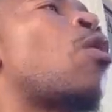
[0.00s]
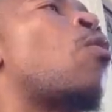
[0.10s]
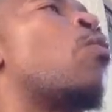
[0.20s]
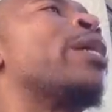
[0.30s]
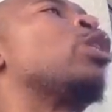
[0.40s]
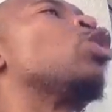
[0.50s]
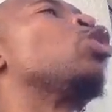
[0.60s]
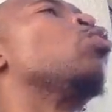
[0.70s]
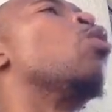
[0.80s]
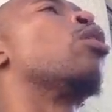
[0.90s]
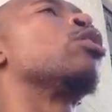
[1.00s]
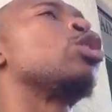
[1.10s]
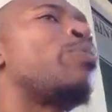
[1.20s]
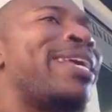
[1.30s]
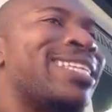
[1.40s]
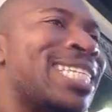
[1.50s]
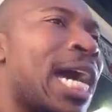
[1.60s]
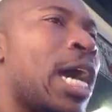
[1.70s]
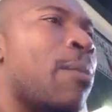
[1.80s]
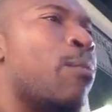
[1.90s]
on whether you want to spend
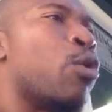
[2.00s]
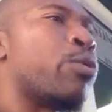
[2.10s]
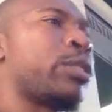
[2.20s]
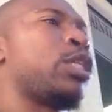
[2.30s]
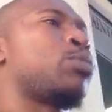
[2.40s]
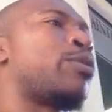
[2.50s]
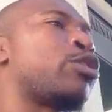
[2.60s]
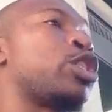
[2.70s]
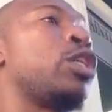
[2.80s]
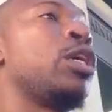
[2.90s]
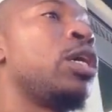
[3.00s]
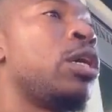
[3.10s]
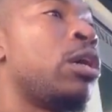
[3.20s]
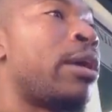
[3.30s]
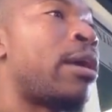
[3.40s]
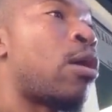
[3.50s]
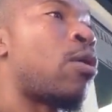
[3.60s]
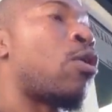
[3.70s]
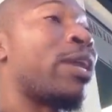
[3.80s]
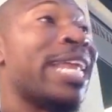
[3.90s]
time more with this person
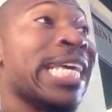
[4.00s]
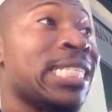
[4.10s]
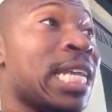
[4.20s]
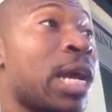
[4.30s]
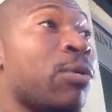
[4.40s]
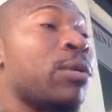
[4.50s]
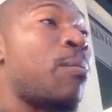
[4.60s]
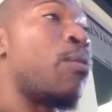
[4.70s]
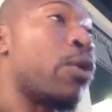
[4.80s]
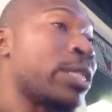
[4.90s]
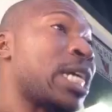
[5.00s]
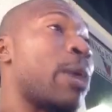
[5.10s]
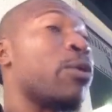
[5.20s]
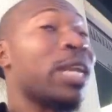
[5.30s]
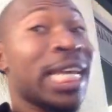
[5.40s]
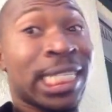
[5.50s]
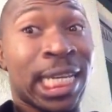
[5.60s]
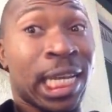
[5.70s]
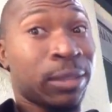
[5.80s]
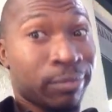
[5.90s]
or less time with, more time or less
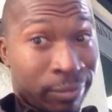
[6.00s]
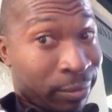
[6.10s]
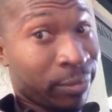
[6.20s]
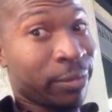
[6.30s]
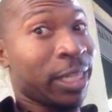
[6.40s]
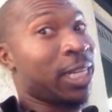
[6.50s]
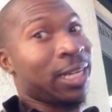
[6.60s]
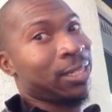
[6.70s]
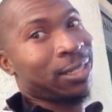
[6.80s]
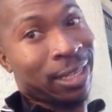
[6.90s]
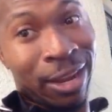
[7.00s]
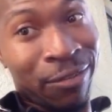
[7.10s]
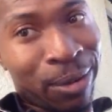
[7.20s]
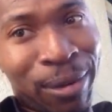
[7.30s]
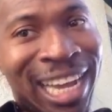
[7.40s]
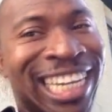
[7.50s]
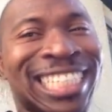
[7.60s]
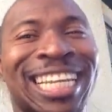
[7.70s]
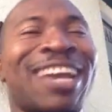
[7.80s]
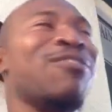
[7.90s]
time, because everybody
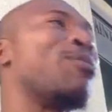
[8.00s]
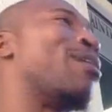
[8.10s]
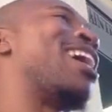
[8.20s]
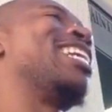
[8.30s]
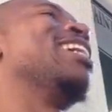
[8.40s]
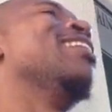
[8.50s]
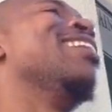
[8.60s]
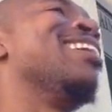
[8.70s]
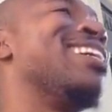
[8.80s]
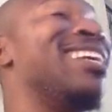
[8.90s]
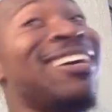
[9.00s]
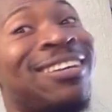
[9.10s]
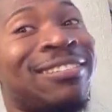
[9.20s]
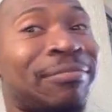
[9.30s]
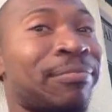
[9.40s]
isn't everybody, you know.